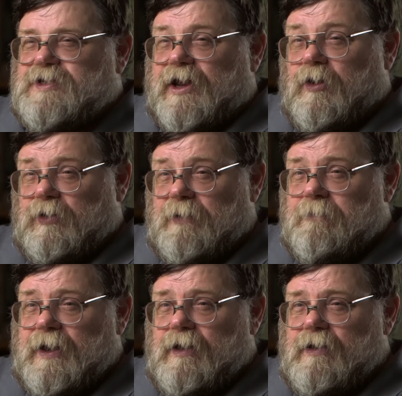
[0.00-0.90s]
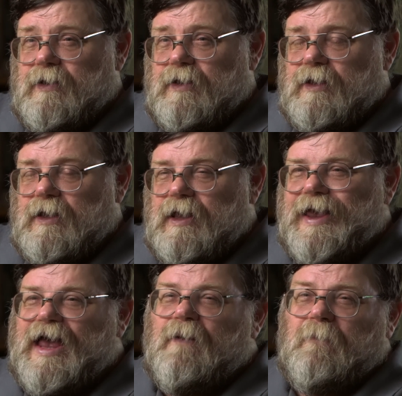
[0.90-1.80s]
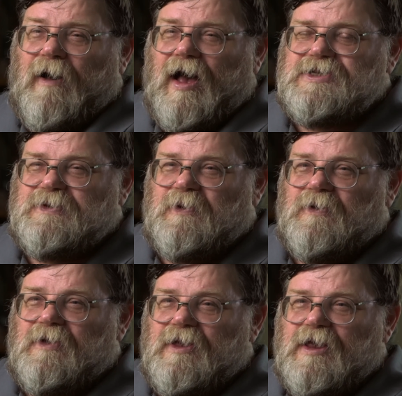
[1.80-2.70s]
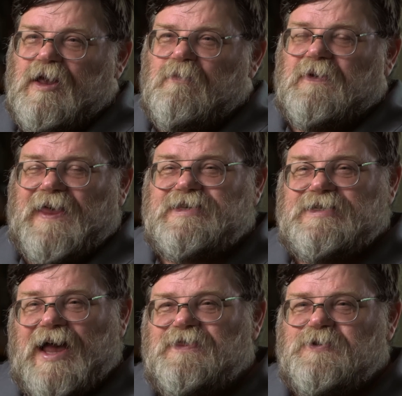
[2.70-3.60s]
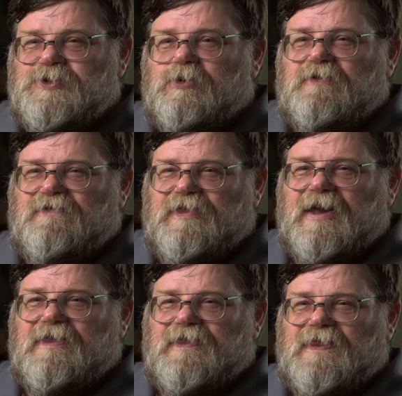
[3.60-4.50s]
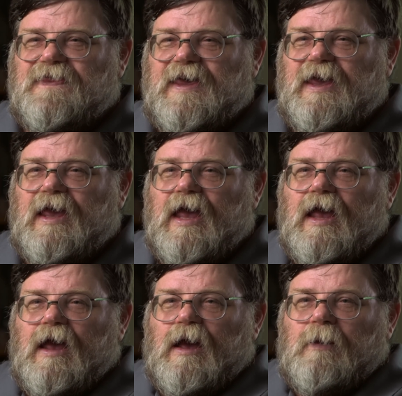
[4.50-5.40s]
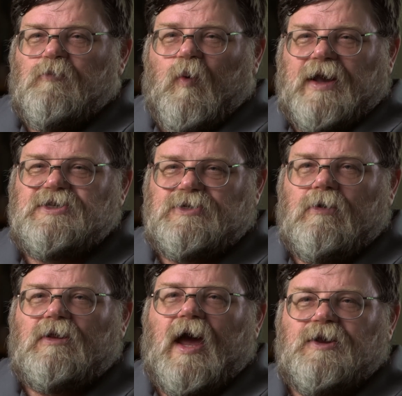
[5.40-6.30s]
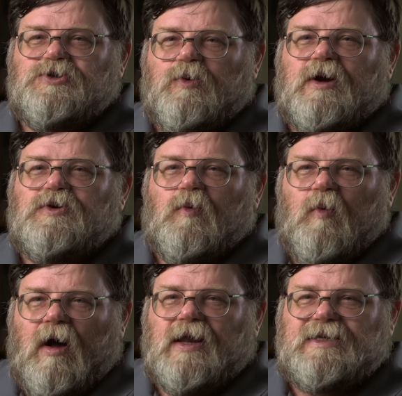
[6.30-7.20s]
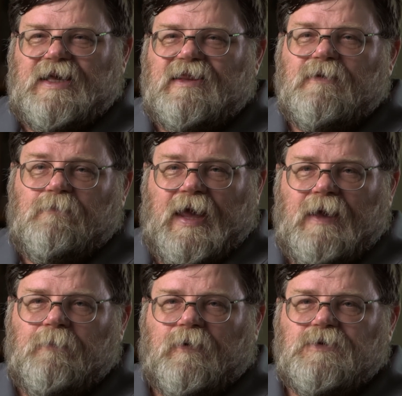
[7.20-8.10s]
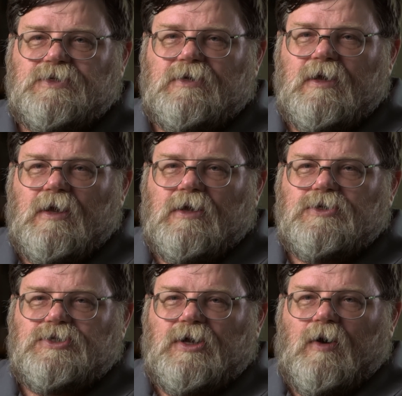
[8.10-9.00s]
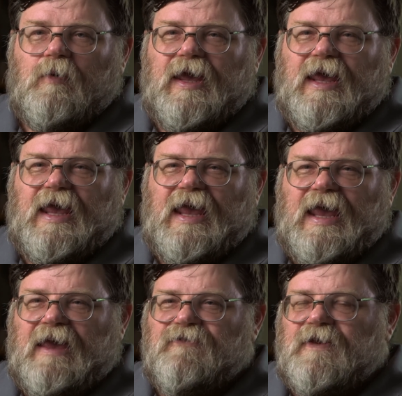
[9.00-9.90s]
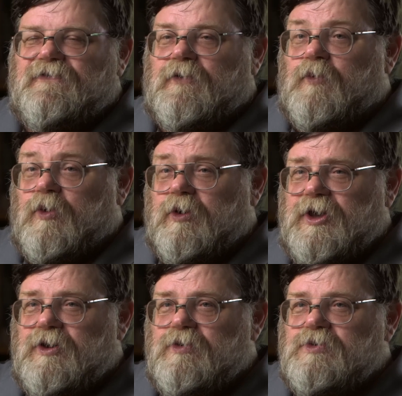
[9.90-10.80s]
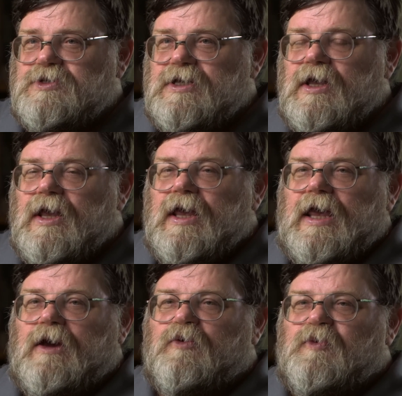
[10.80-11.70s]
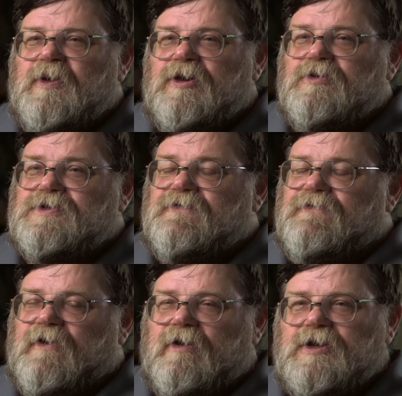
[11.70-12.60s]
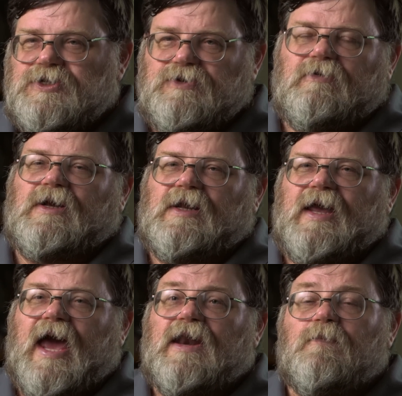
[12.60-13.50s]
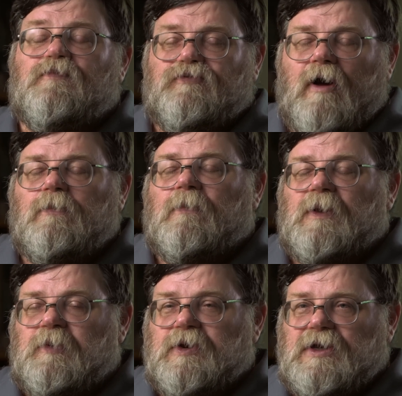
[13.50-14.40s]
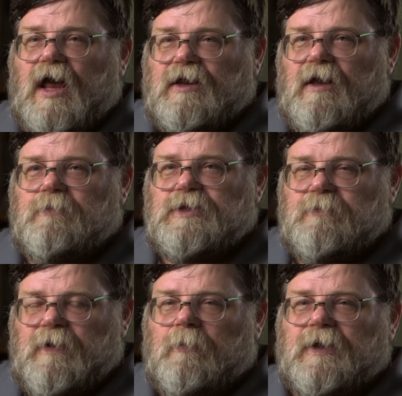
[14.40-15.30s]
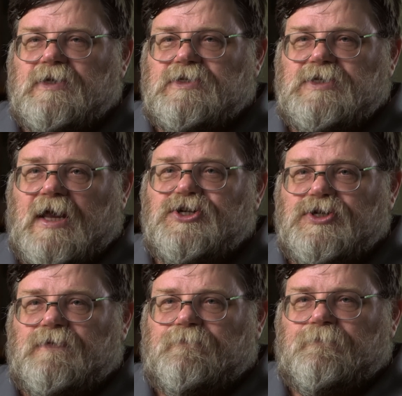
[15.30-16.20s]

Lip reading: like Olympic, possible, but that's not the sort of thing that the White Star Line is going to want in the papers. So even if it were used, it would be used very discreetly, and it probably would not come to the public's attention.